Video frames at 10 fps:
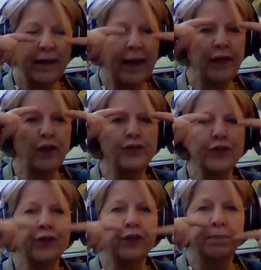Can you
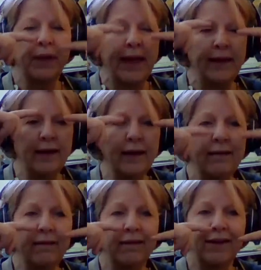do the
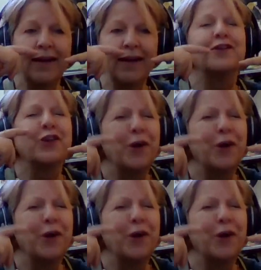blended? Can you